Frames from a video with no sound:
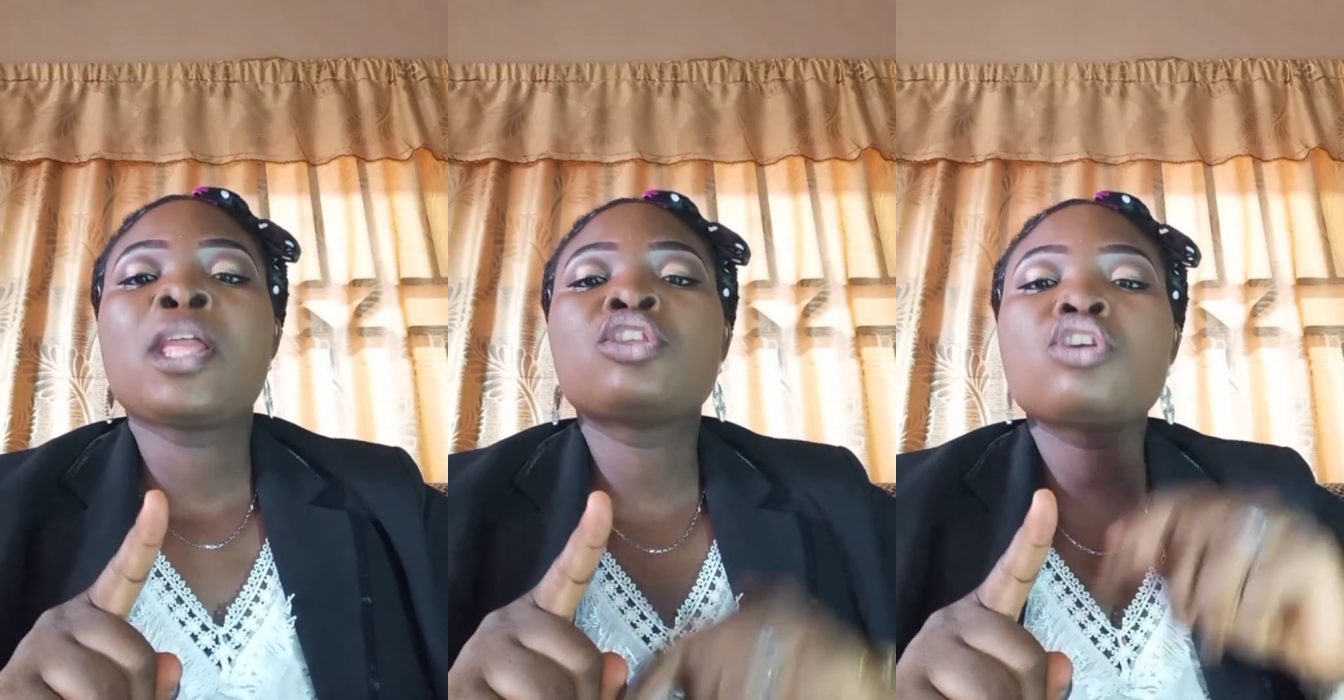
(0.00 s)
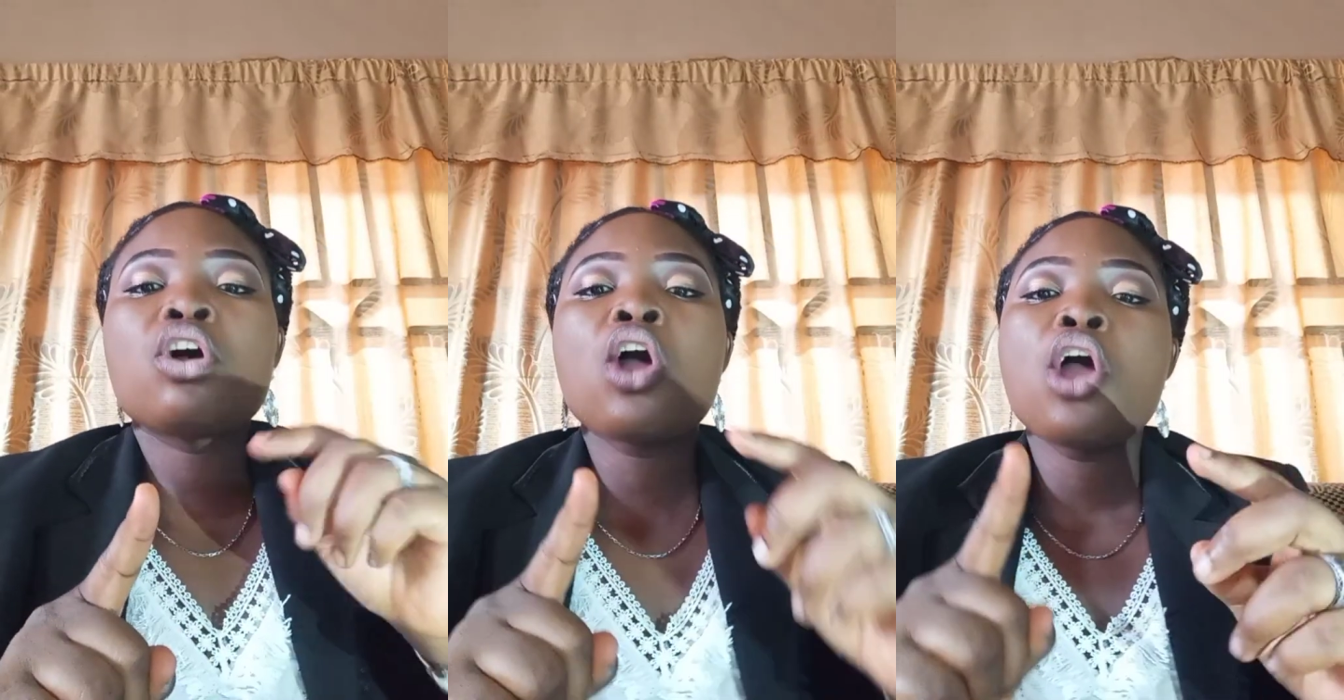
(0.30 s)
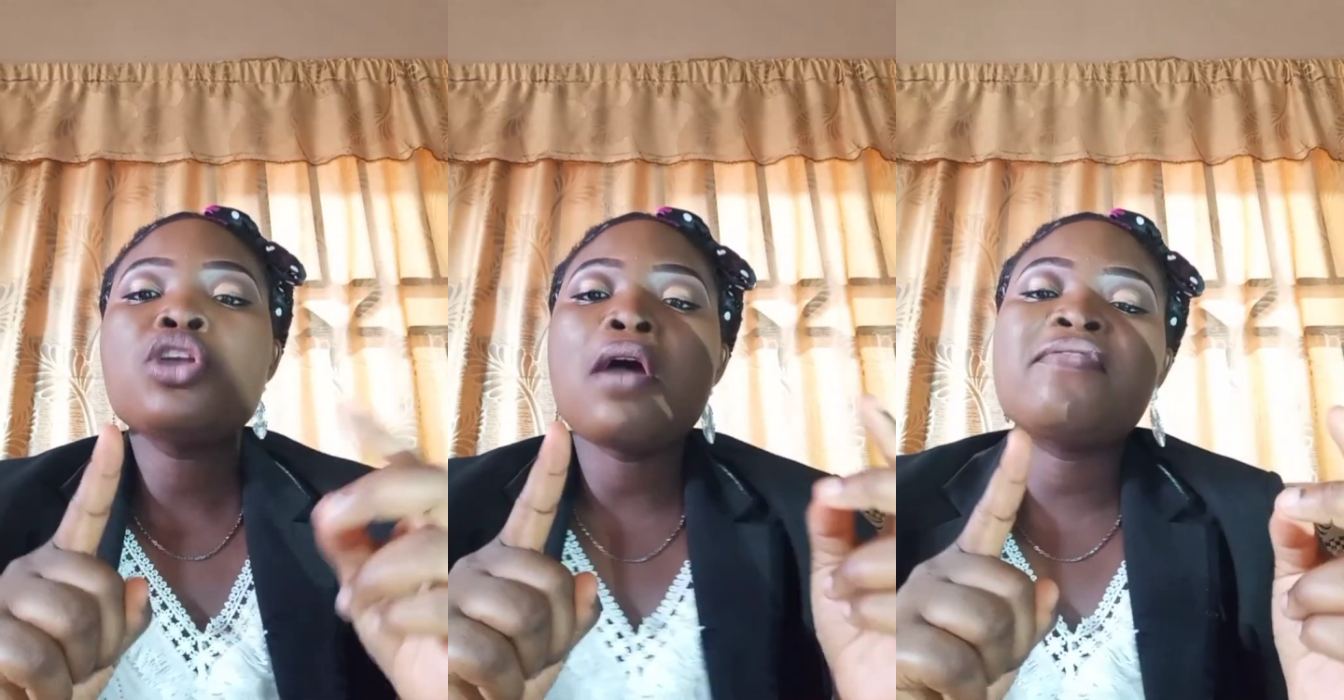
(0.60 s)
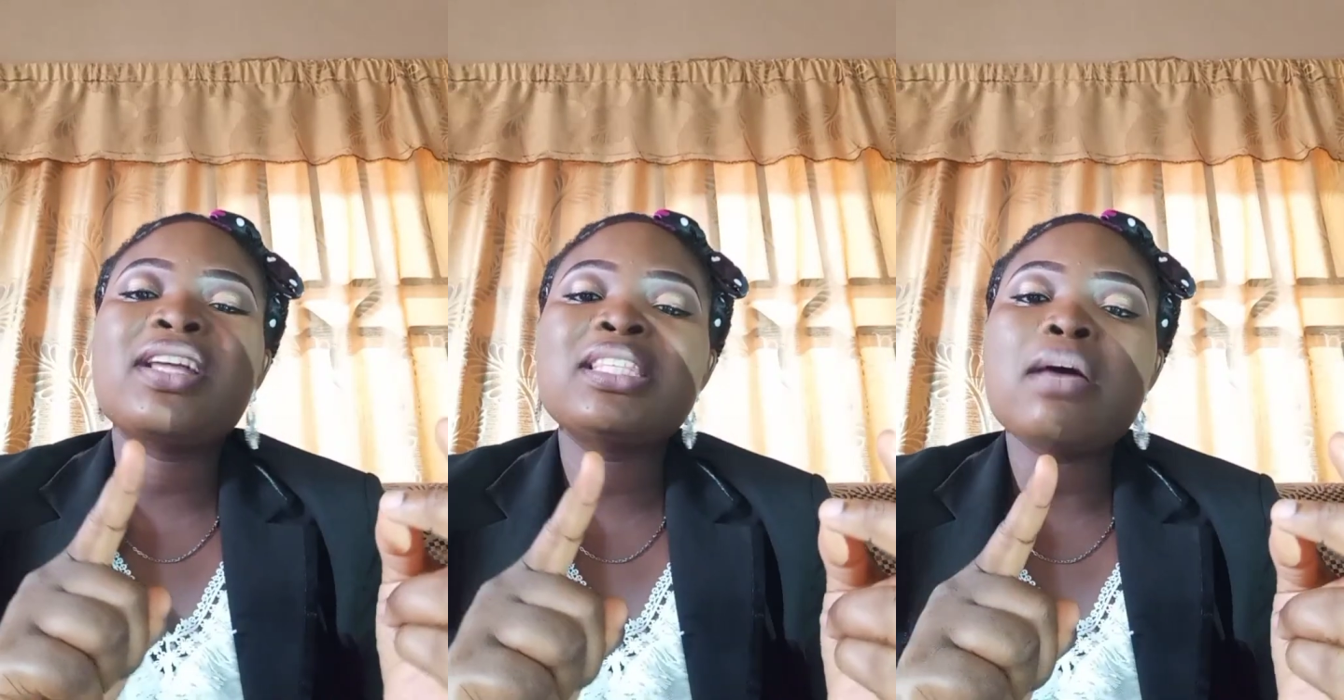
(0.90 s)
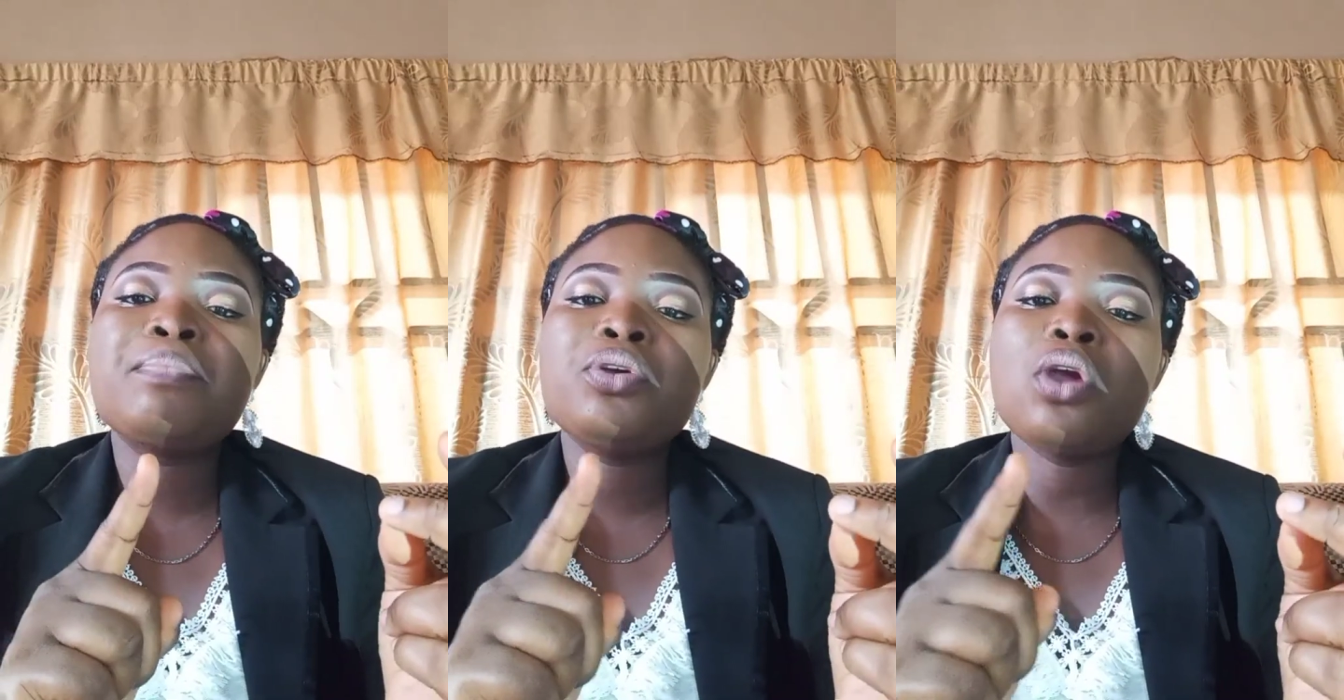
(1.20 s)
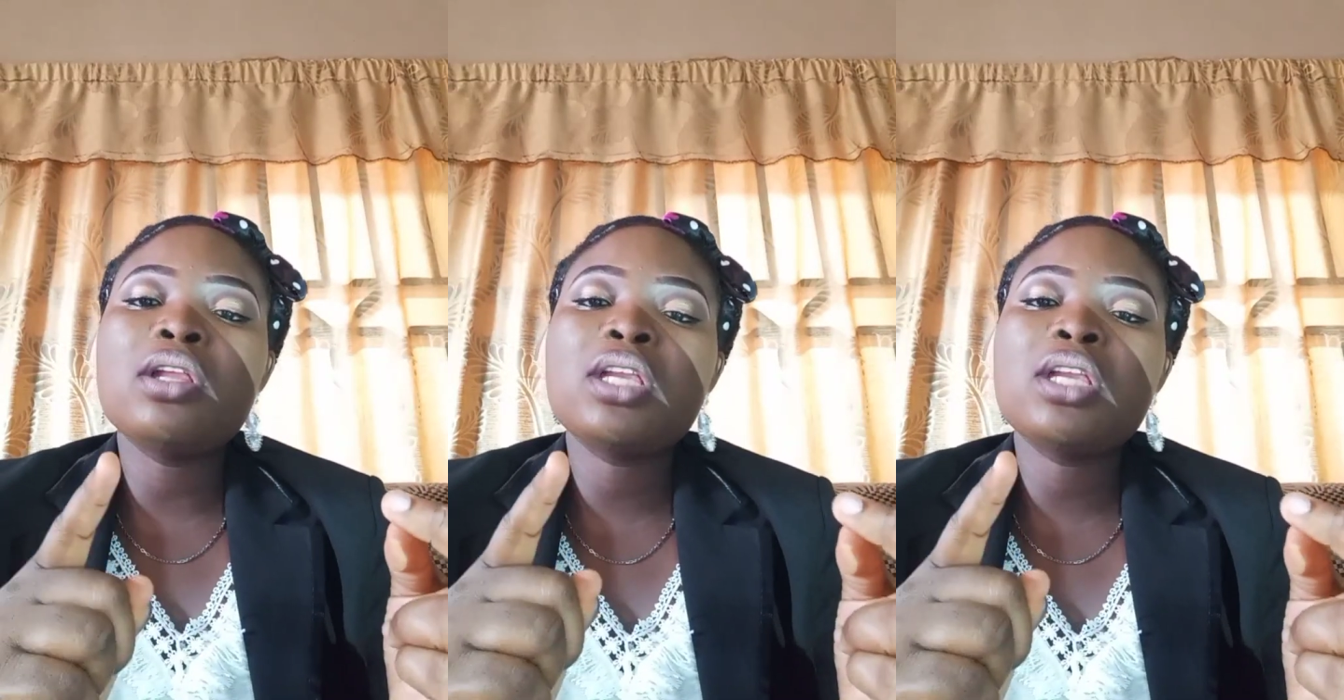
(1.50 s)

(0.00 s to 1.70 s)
So your fertile period